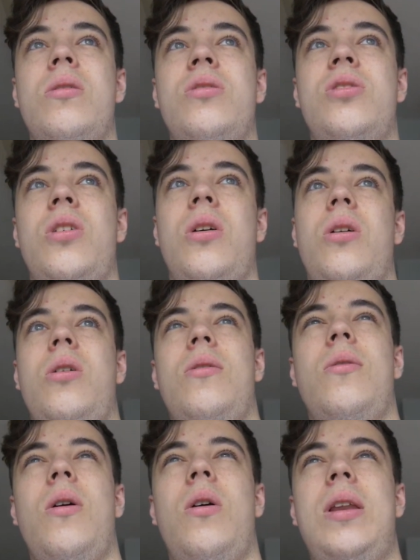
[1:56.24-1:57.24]

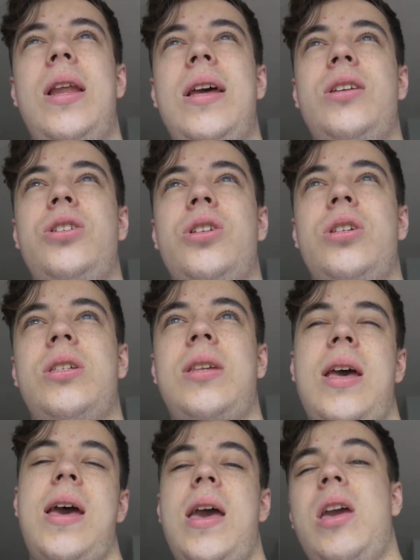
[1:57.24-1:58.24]
so let's just
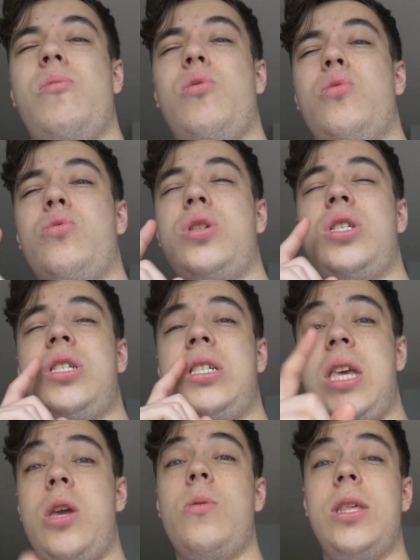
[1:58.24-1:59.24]
say we'll
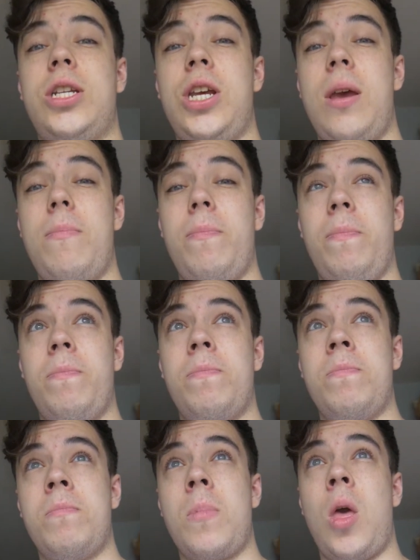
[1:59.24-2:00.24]
see you at the gym,
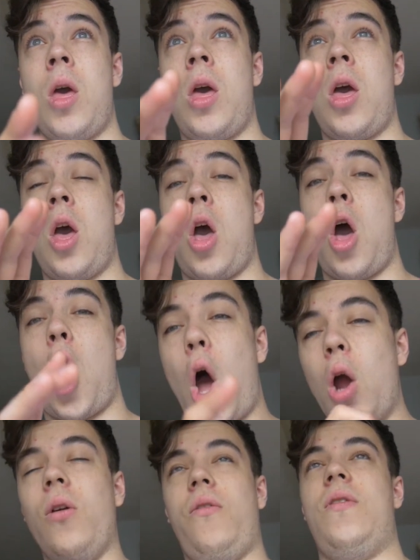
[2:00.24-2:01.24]

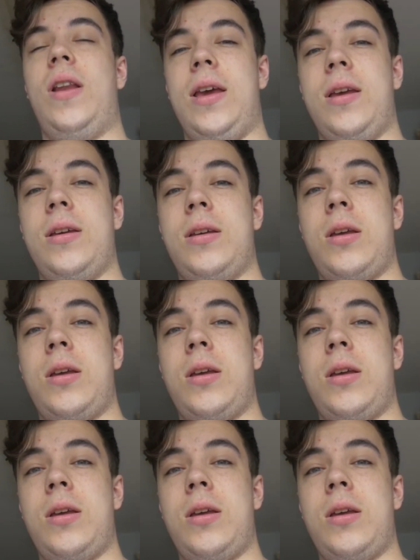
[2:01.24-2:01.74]
hopefully.